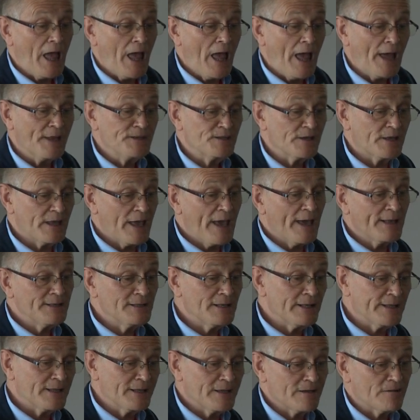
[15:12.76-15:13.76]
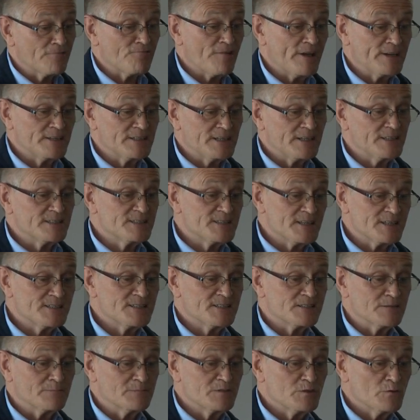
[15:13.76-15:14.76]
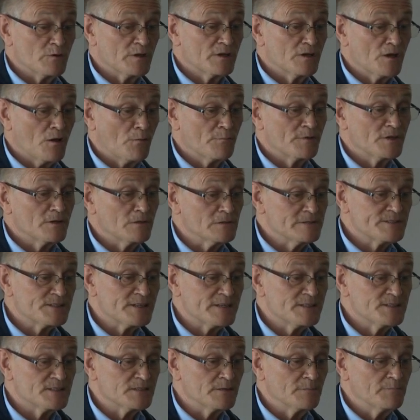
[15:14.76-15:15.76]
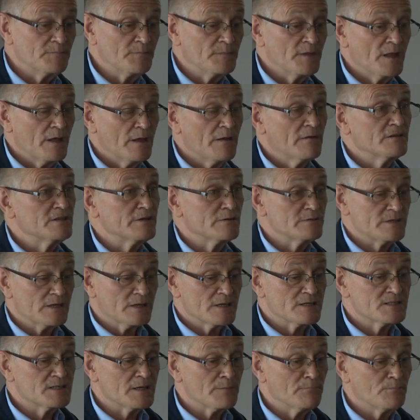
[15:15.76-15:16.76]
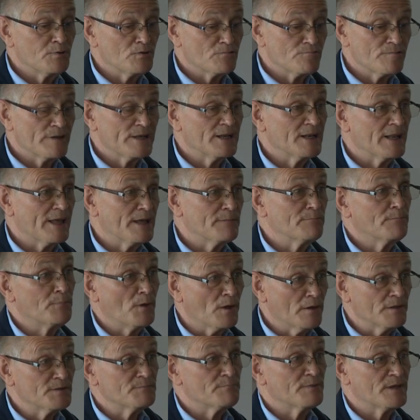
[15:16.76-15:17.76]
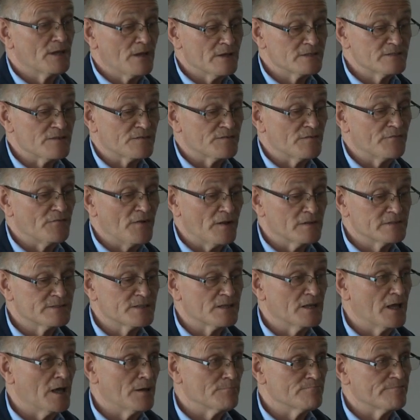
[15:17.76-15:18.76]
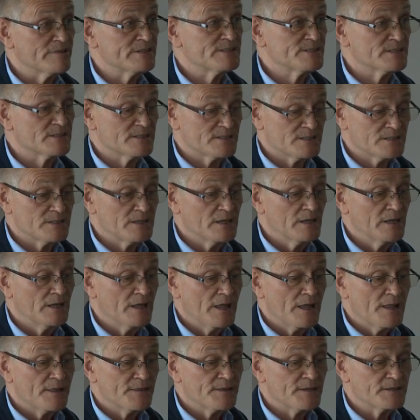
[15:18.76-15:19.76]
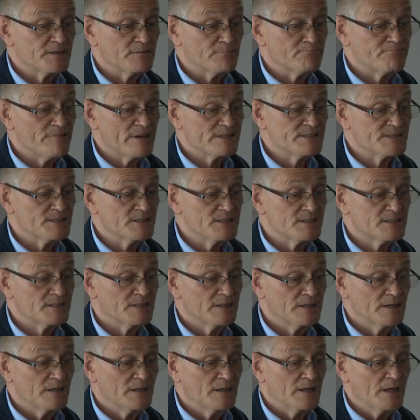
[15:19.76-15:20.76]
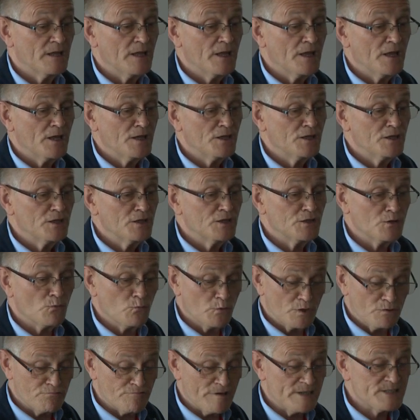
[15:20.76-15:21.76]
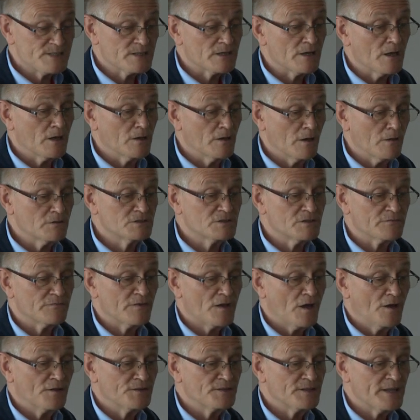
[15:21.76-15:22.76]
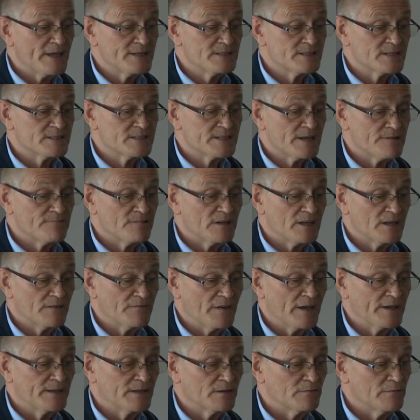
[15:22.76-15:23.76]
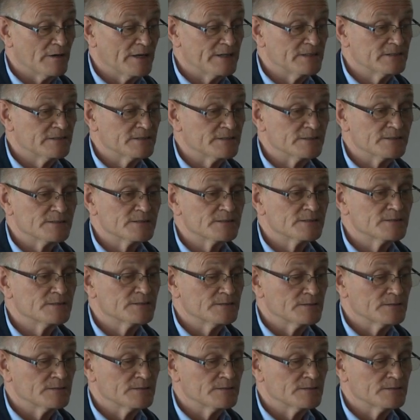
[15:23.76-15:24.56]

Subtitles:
And you can link a grade D system to a communal system using a simple relay, but because of the false alarm risks that are present, you would risk a lot of unnecessary evacuations.